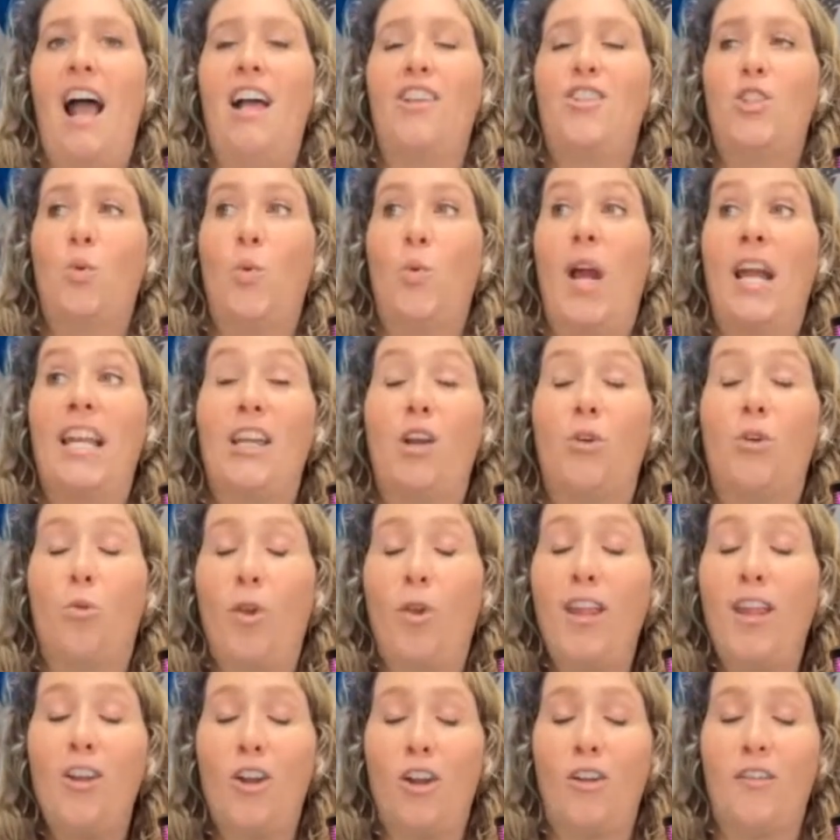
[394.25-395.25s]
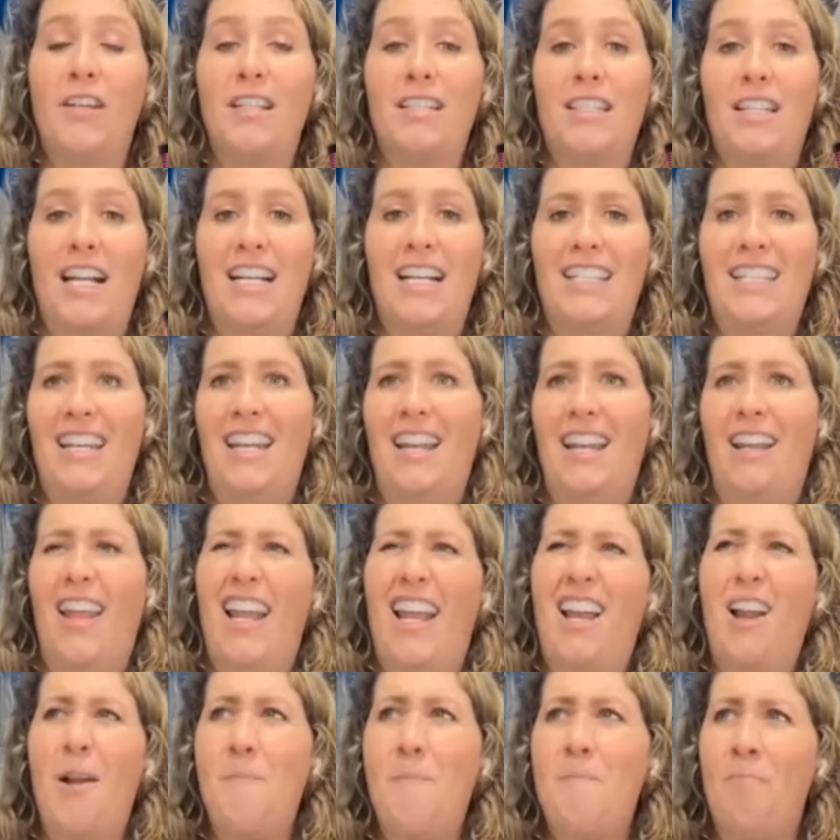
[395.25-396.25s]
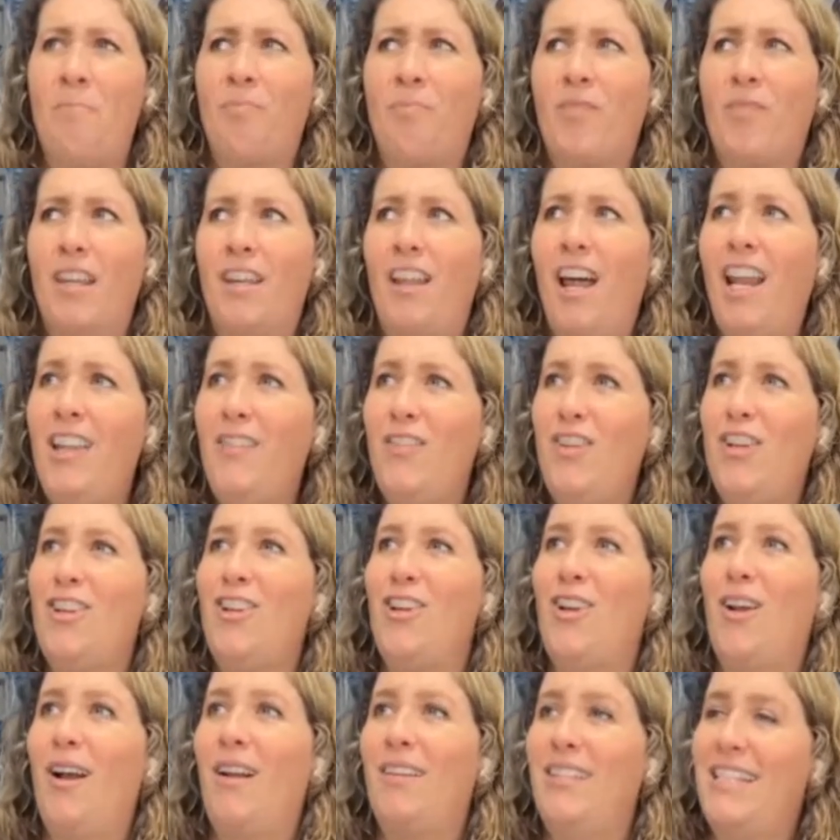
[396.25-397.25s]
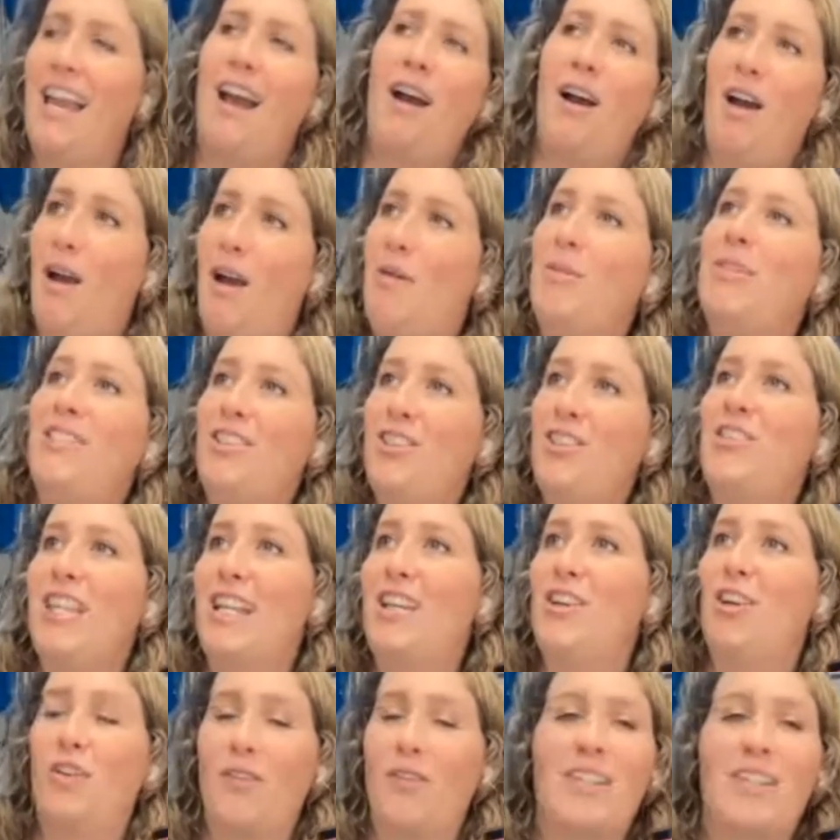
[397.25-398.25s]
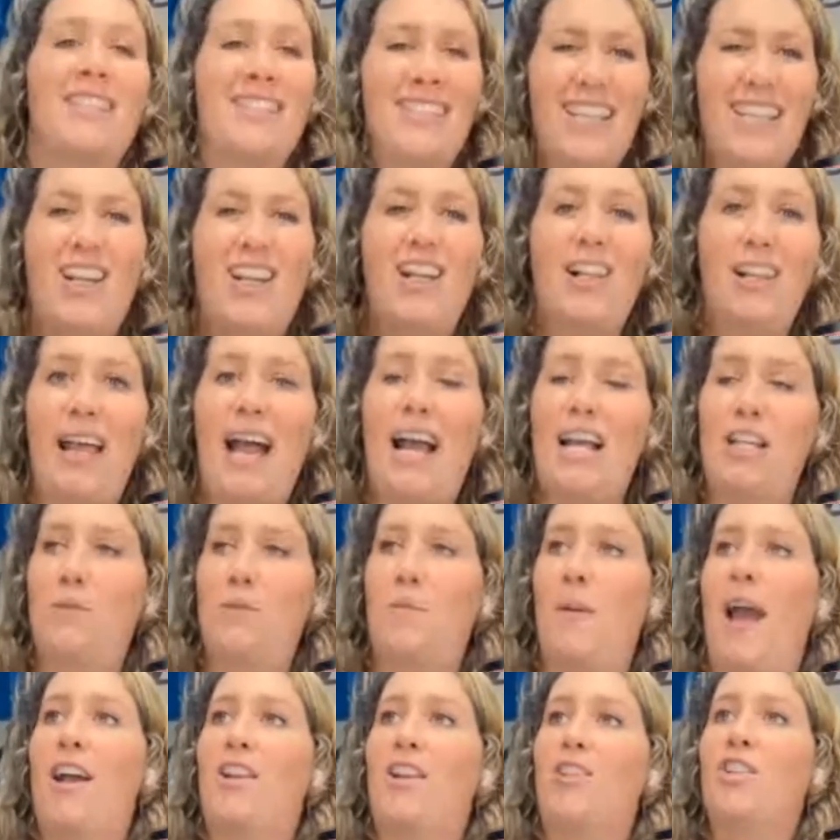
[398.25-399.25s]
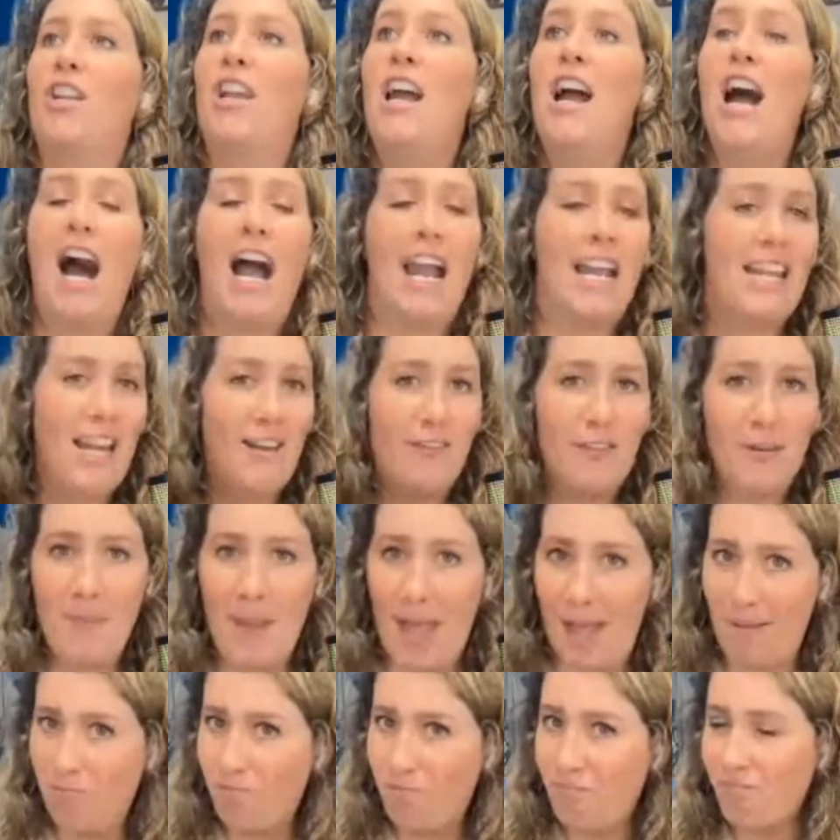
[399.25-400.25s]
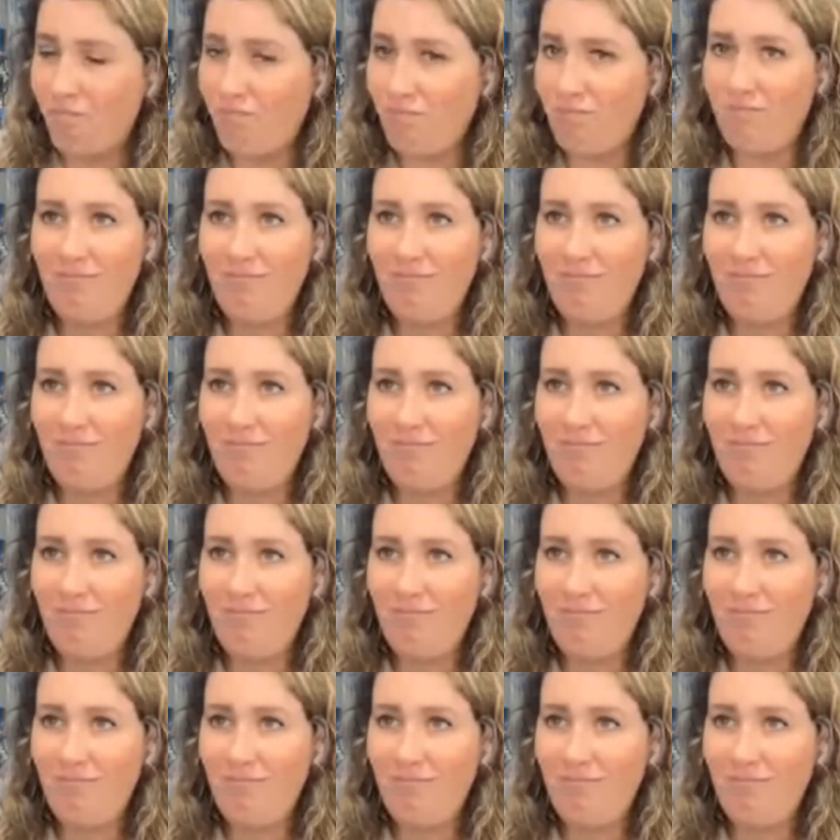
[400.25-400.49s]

So where I get really nervous, and I did like not even, yeah, I would still say nervous. It's like Kalash Bash. I had never been.